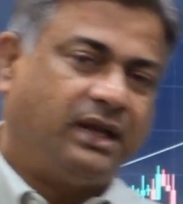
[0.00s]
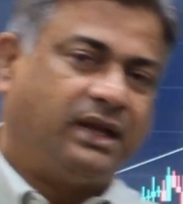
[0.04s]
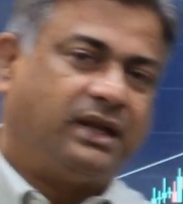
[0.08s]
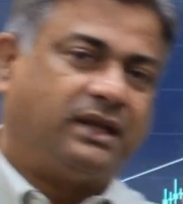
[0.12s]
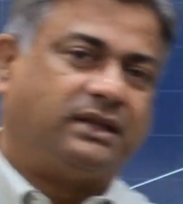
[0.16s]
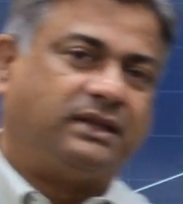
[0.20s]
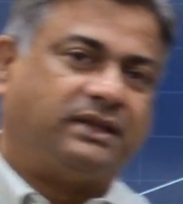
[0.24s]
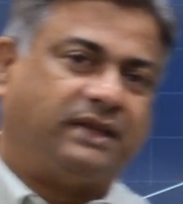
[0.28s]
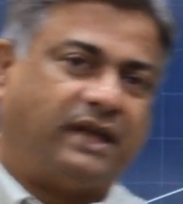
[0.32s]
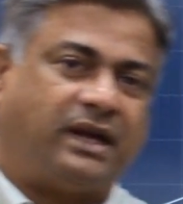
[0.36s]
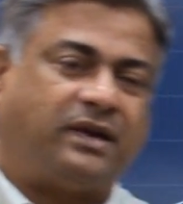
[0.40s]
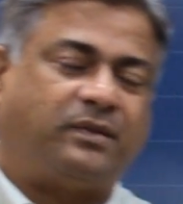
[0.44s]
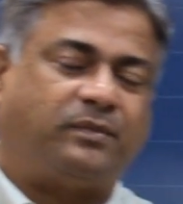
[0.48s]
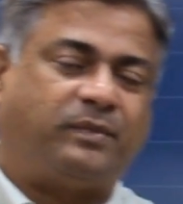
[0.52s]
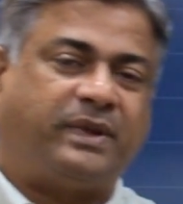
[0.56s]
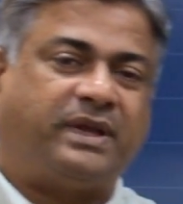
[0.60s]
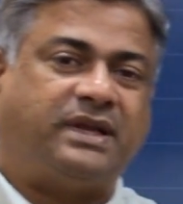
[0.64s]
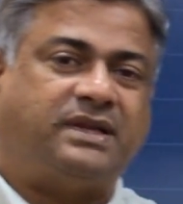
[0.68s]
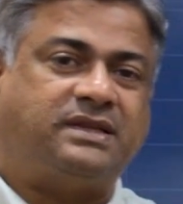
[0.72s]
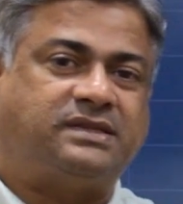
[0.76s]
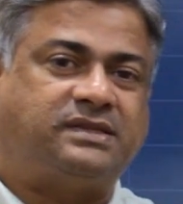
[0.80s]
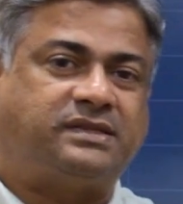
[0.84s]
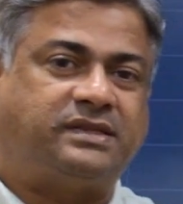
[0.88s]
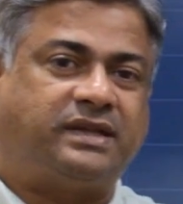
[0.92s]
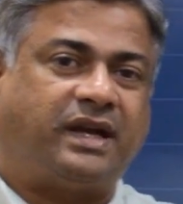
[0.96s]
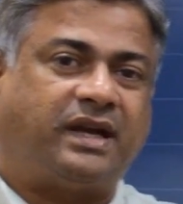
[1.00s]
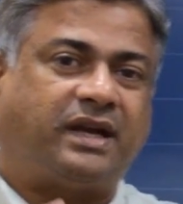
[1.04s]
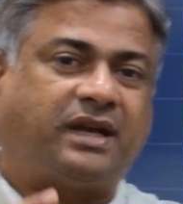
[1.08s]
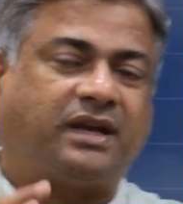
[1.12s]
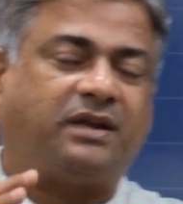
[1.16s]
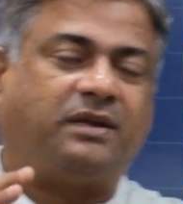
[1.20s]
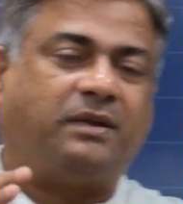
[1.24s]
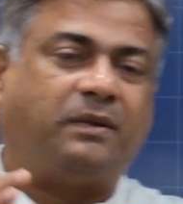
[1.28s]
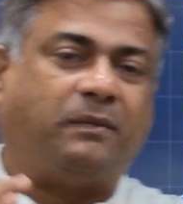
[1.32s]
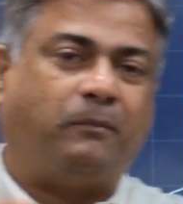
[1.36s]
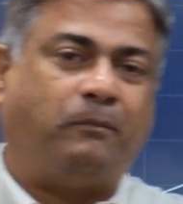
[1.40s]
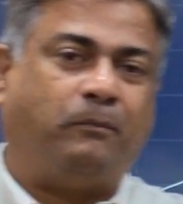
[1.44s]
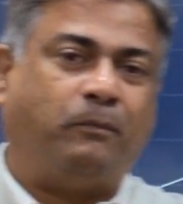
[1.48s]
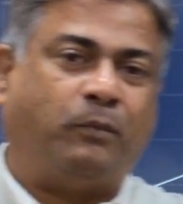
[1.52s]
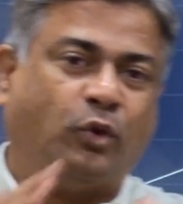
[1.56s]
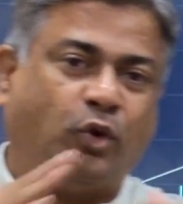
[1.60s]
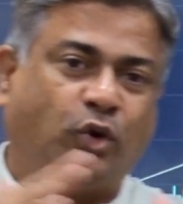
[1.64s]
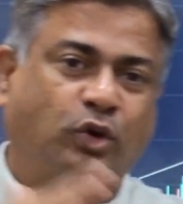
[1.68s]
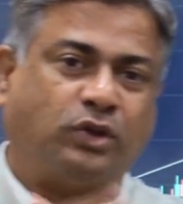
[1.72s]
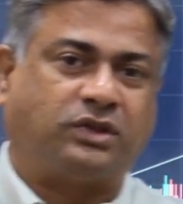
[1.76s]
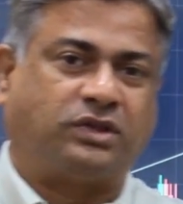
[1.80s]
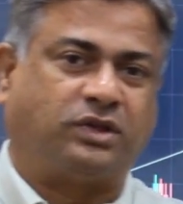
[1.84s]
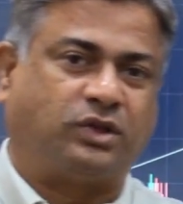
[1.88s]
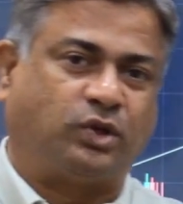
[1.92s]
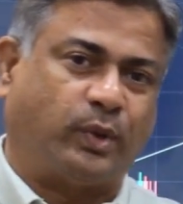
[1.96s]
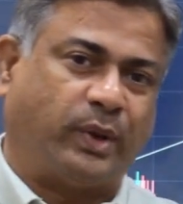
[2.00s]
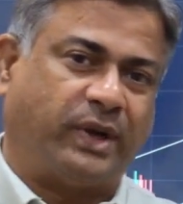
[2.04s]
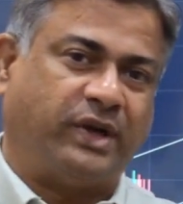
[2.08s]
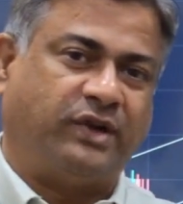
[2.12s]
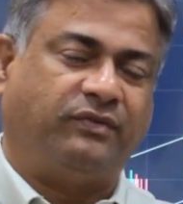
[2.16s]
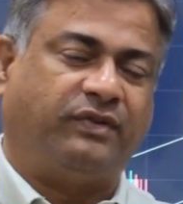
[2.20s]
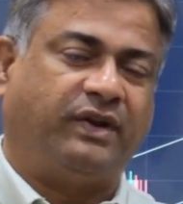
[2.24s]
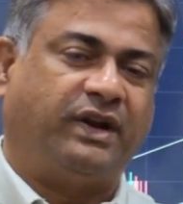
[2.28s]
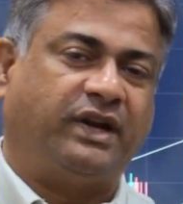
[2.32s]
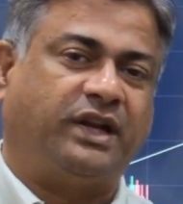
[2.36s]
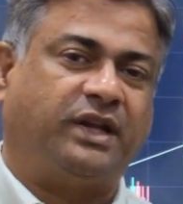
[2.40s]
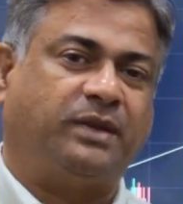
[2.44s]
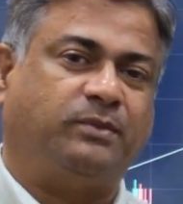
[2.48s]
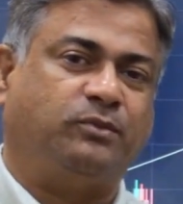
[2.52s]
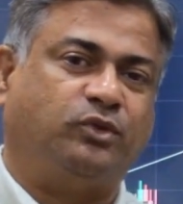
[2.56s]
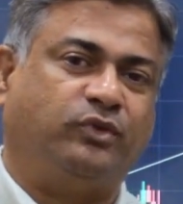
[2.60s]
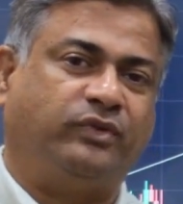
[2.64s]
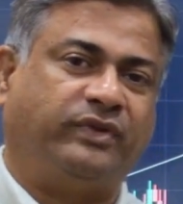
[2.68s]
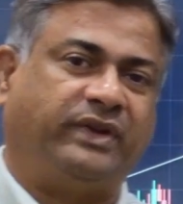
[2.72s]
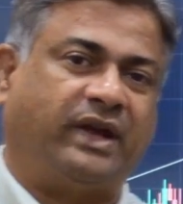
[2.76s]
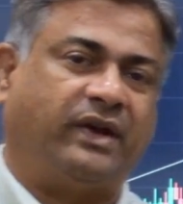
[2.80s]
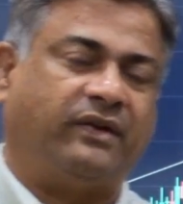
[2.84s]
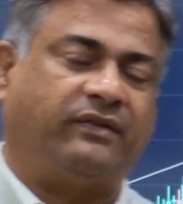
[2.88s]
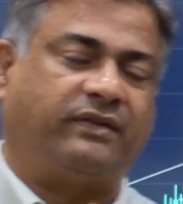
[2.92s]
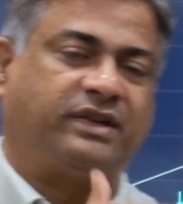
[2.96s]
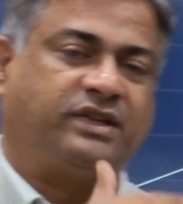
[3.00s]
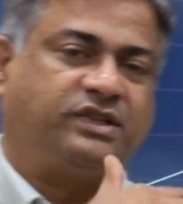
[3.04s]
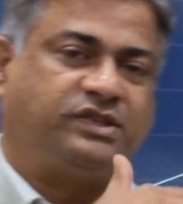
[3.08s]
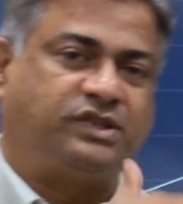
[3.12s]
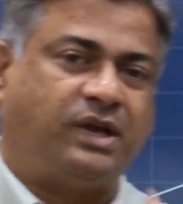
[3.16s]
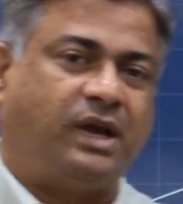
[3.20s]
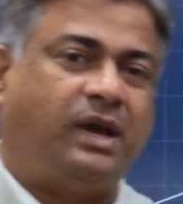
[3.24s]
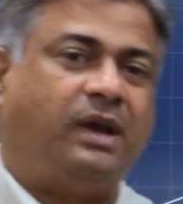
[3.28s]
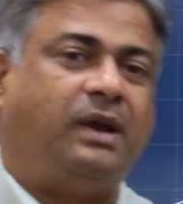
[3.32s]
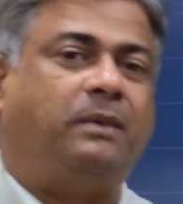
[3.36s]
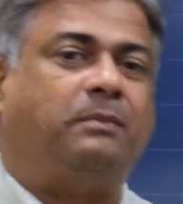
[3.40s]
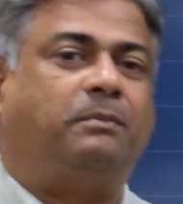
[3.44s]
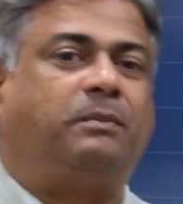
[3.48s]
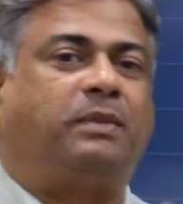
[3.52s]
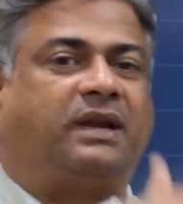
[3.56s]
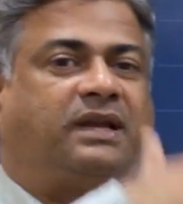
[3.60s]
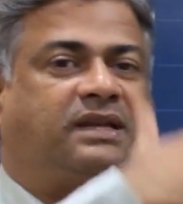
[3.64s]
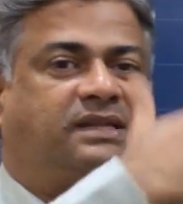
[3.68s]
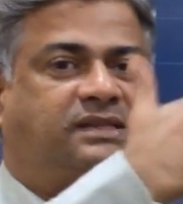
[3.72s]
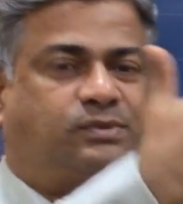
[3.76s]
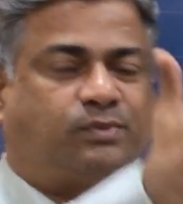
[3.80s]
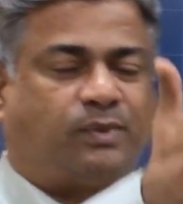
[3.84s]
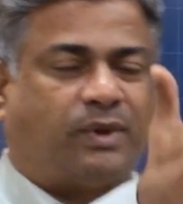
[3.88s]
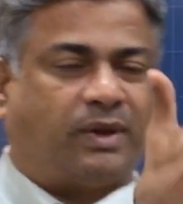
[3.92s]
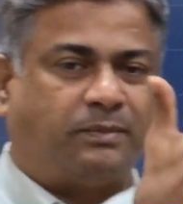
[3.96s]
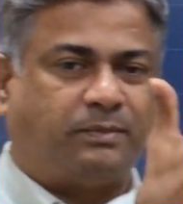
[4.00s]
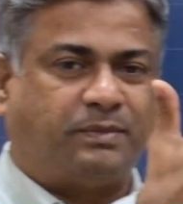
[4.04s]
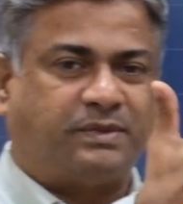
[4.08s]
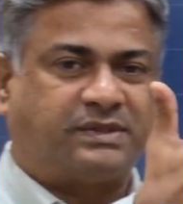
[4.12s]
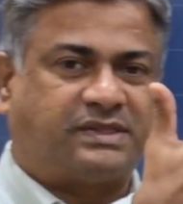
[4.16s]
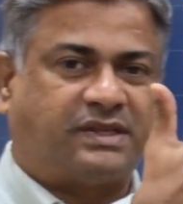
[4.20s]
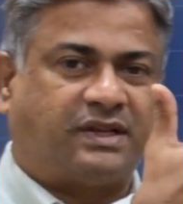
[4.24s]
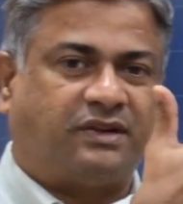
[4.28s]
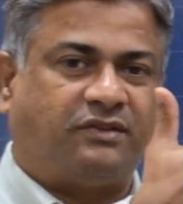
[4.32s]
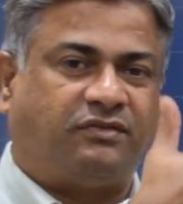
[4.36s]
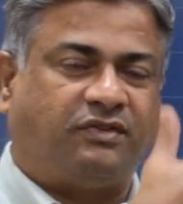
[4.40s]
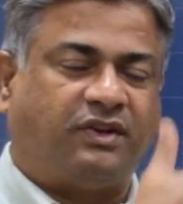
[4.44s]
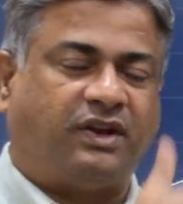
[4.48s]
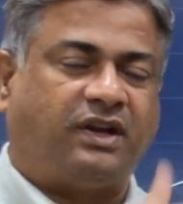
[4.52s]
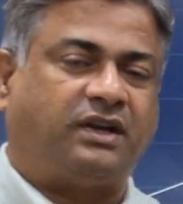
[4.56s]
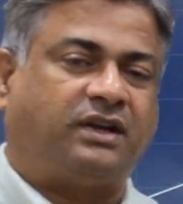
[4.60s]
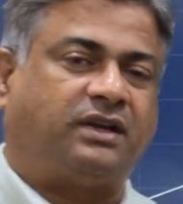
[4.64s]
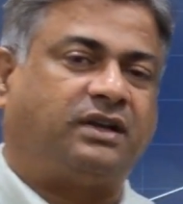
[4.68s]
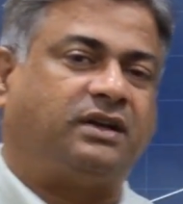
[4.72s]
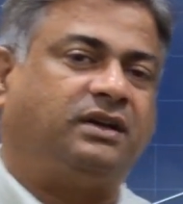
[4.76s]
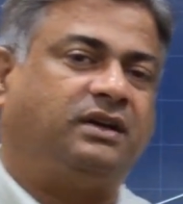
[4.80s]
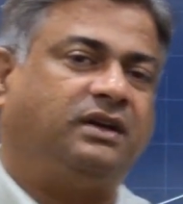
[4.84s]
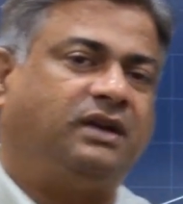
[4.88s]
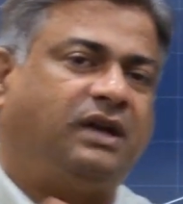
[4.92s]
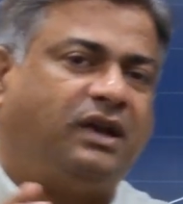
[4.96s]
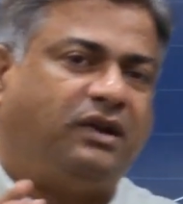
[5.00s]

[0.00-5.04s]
That means that both 25-day moving average plus 1% filter,